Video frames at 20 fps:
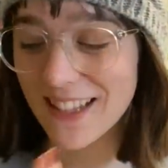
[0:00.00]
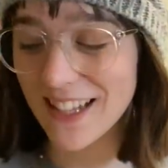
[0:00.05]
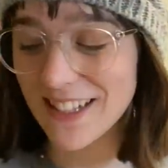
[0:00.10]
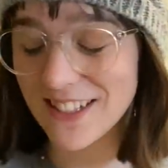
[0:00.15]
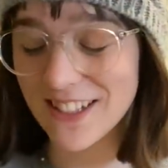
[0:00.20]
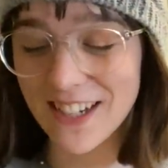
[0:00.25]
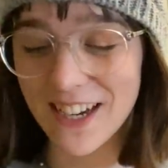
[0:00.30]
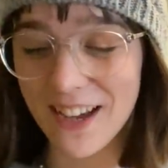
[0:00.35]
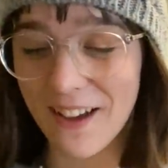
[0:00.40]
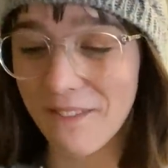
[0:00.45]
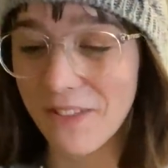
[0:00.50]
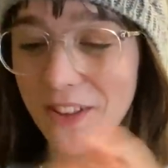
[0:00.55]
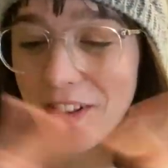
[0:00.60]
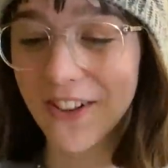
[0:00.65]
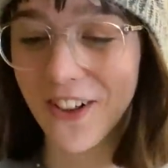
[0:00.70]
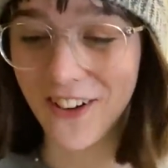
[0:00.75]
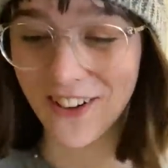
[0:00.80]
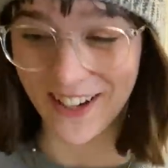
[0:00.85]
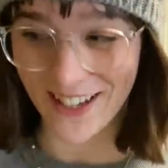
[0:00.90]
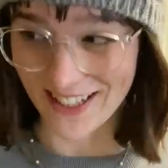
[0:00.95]
That's gonna have the
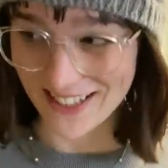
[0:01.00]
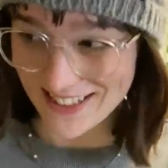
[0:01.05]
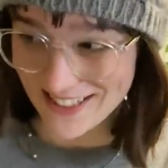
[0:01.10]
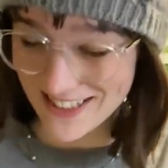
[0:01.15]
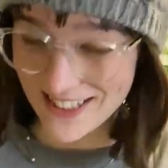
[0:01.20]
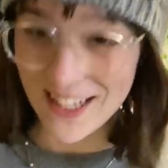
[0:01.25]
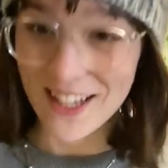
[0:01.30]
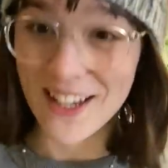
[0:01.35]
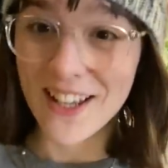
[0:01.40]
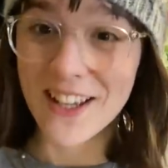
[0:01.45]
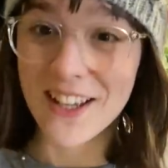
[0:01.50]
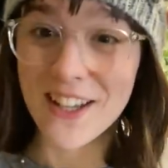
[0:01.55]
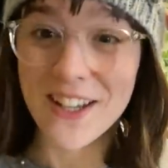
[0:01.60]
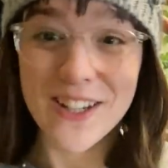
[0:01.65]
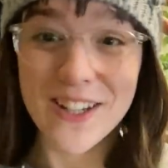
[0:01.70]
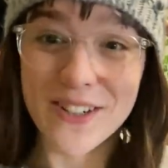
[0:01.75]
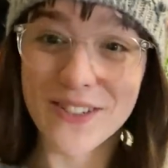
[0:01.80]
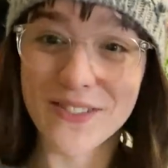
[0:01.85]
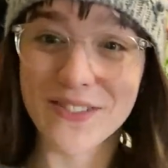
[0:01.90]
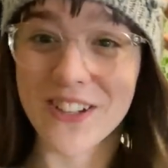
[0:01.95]
longest
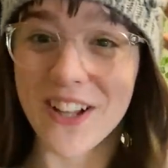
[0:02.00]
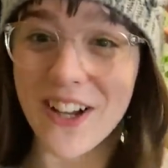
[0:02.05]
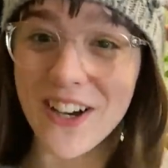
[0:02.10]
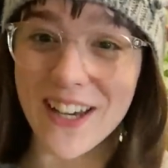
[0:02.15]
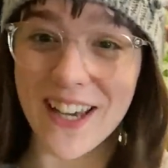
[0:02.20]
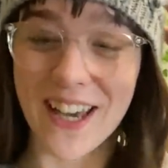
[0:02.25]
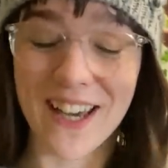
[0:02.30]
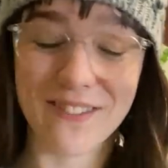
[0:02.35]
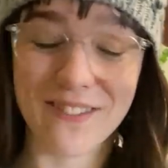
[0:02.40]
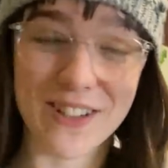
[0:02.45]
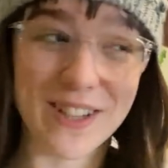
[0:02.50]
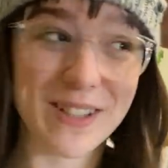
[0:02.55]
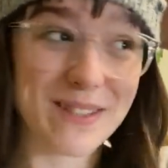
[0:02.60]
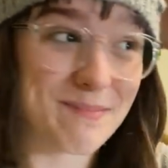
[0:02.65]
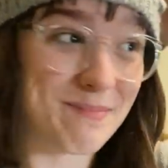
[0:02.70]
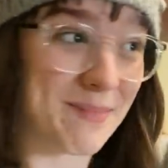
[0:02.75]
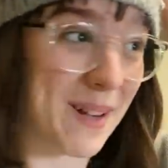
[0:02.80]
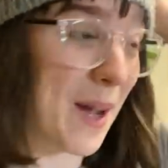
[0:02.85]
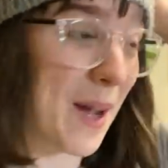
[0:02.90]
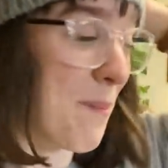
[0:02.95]
vlog ever.
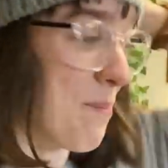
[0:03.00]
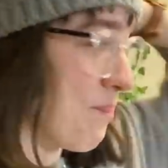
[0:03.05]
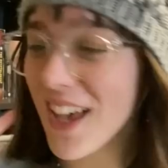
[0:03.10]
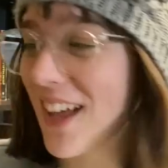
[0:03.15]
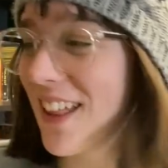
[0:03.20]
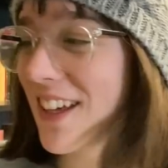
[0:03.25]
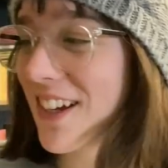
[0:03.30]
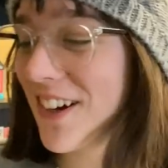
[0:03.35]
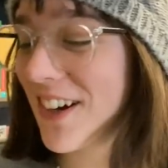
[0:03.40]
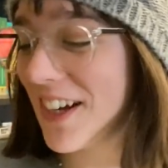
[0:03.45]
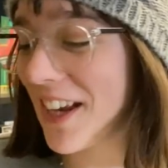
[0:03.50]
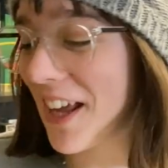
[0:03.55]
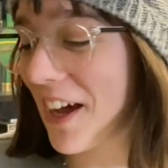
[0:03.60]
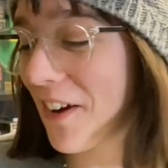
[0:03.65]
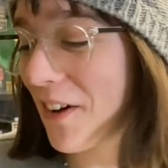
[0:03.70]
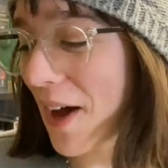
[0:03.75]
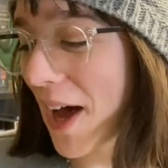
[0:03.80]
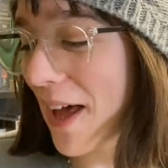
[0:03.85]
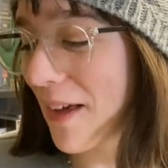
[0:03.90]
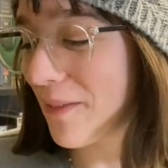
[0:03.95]
But I think right
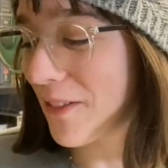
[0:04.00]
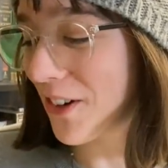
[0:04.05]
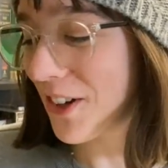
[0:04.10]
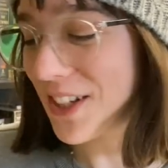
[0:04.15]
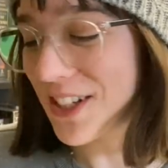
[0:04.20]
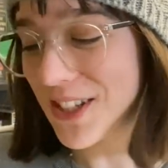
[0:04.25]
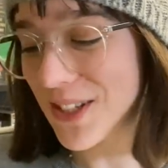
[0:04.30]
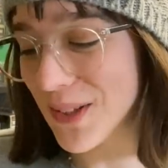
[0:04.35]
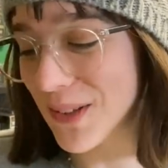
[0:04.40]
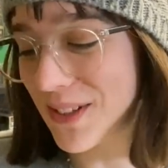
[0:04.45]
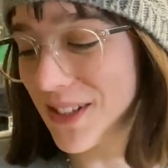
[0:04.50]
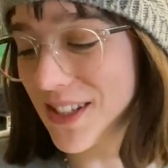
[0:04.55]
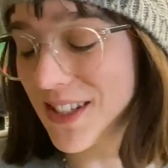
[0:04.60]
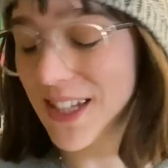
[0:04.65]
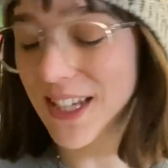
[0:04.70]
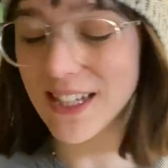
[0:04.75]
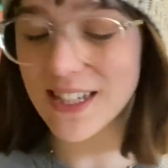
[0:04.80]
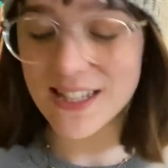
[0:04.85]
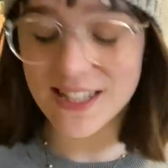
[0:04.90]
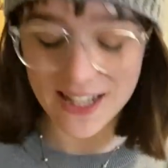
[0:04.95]
now I'm going to
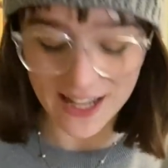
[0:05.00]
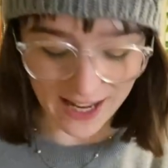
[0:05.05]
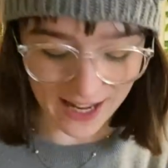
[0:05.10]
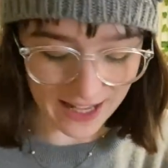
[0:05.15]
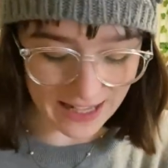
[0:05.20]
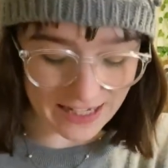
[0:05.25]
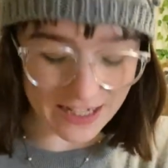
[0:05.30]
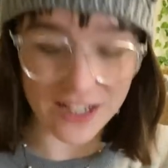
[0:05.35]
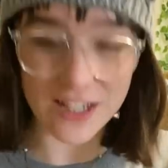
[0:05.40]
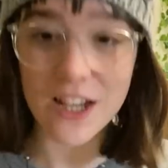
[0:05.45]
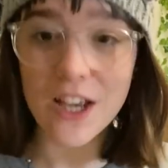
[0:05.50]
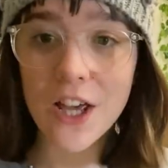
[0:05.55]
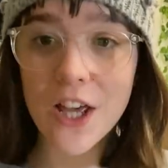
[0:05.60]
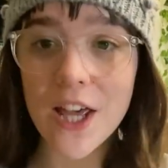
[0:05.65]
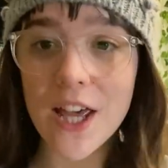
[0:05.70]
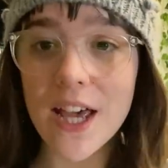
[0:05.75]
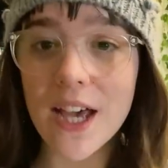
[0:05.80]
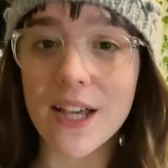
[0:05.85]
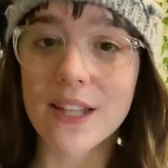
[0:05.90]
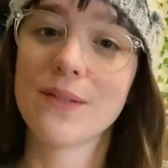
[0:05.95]
sit and
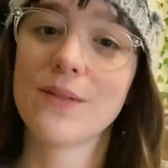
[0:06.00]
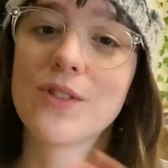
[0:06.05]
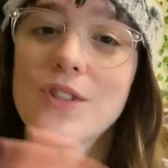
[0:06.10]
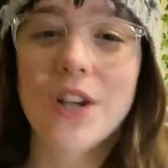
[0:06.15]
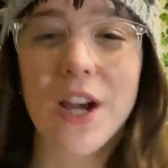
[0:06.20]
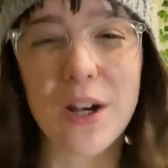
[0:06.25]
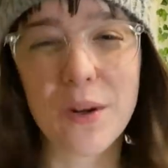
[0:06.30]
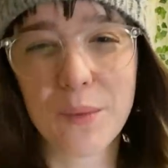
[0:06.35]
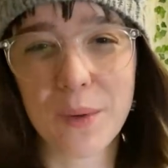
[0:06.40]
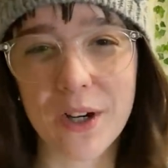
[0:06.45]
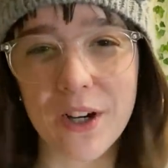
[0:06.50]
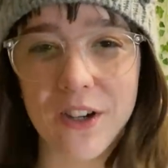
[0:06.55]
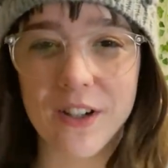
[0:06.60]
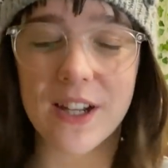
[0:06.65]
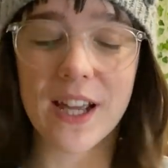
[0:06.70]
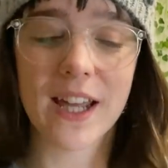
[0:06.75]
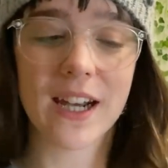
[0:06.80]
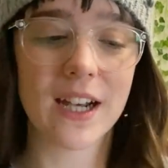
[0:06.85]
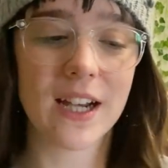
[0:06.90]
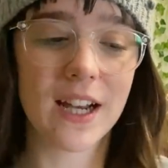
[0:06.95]
try to work
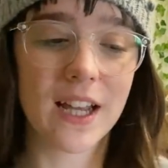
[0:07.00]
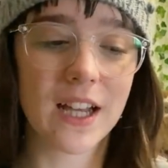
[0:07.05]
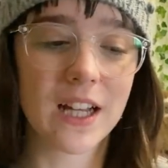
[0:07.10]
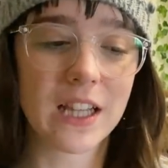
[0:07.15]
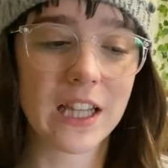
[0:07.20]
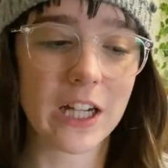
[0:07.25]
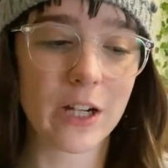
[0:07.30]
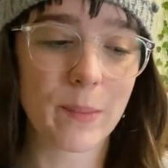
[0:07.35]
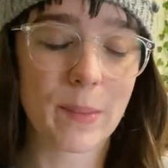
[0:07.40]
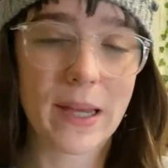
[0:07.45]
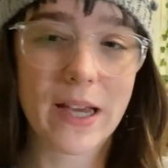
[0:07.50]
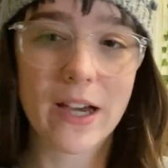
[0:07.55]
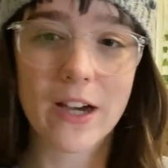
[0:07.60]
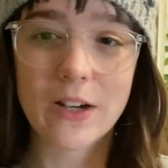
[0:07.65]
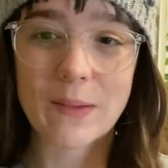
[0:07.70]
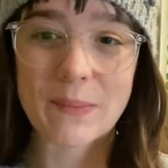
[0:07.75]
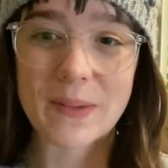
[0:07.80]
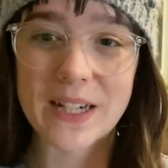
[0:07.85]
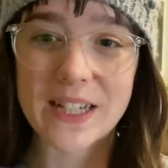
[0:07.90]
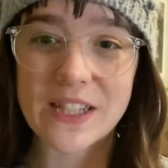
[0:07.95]
on editing a little bit
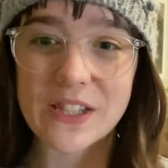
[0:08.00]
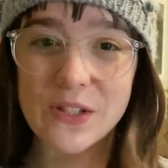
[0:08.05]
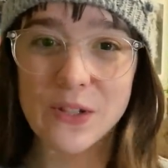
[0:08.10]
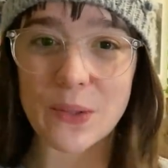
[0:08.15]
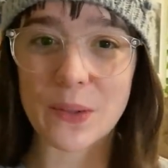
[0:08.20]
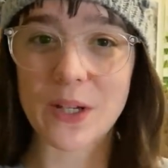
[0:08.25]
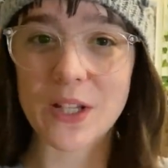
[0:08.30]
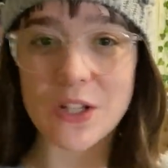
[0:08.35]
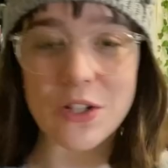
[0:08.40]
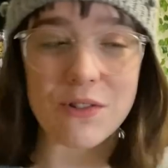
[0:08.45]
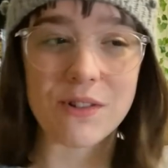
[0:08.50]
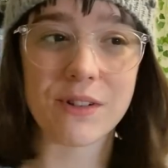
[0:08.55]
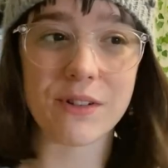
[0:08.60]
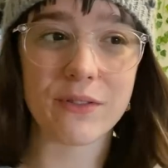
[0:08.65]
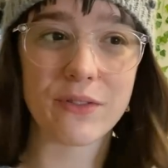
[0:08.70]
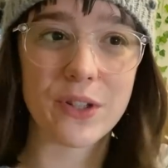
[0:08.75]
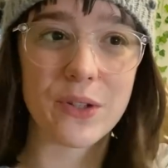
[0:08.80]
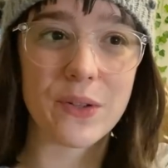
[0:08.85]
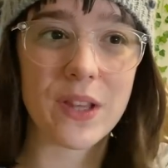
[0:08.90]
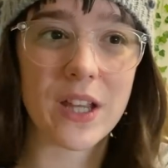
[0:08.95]
on my Snow Country
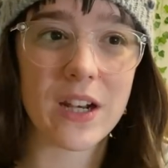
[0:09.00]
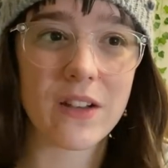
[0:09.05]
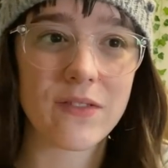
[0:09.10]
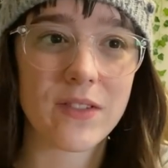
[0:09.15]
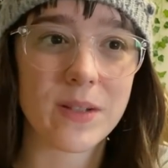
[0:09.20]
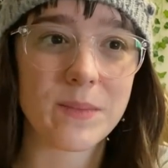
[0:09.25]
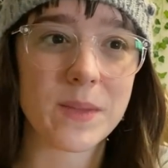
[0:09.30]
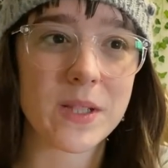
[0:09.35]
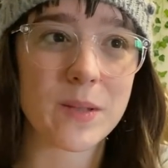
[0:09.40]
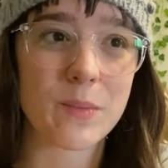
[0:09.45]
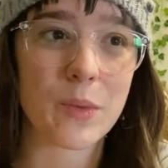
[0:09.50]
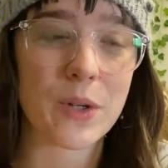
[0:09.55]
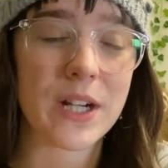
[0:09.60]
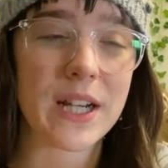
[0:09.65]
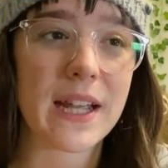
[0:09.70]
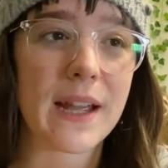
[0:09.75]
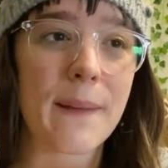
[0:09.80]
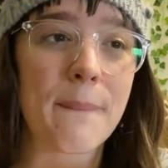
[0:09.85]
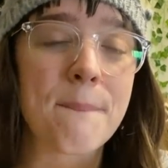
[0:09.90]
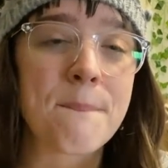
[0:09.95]
review that I filmed this
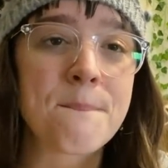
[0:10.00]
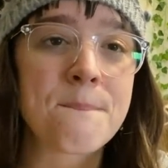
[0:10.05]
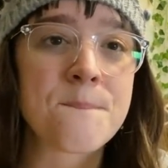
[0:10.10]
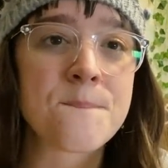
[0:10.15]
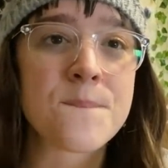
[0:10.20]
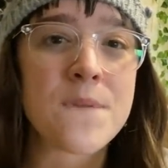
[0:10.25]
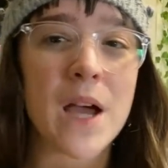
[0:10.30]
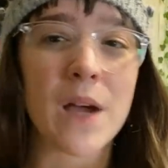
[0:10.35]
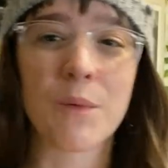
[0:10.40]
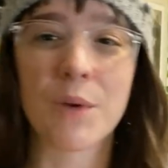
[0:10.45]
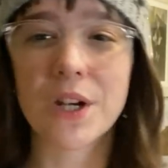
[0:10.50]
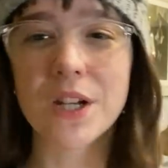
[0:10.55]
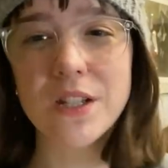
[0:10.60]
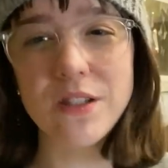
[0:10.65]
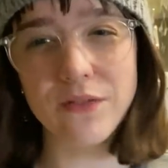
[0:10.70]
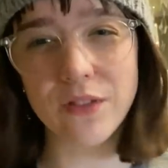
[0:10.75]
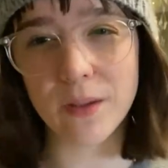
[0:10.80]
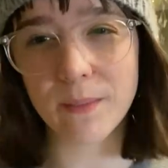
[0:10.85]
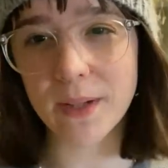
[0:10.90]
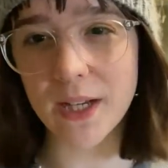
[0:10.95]
morning. I
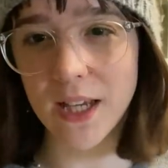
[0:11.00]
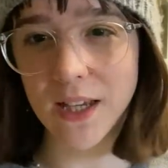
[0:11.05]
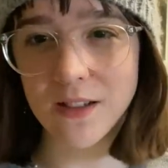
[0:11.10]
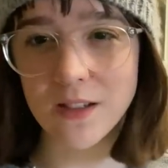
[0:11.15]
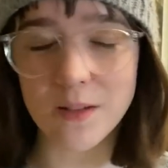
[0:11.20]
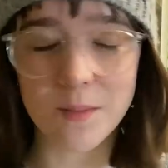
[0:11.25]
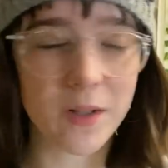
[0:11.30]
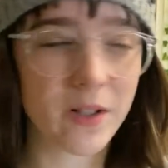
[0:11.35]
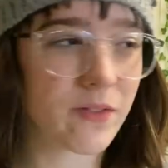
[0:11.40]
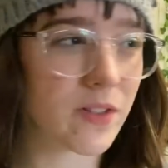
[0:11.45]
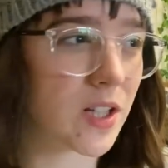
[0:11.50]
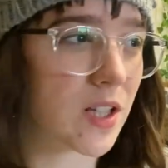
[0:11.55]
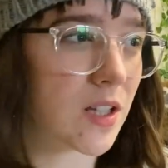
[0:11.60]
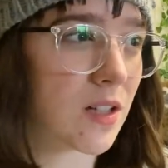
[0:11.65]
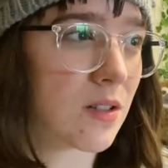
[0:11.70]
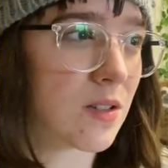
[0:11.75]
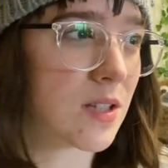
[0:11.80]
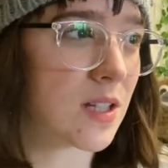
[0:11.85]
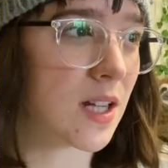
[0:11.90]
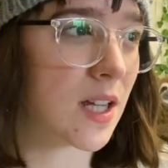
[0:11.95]
wanted to film an ASMR
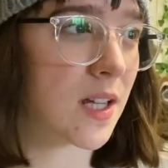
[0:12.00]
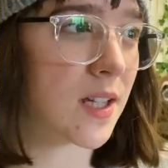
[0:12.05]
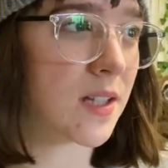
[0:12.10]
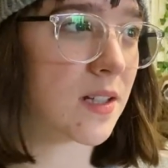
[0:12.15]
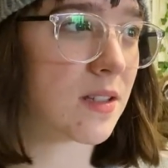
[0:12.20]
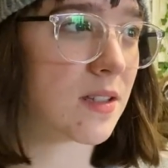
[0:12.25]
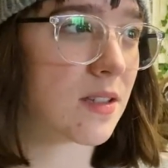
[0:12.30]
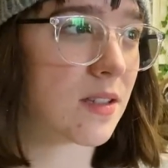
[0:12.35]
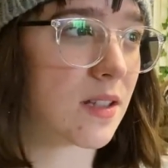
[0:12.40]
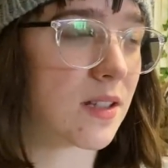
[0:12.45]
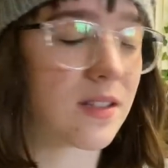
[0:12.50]
video tonight.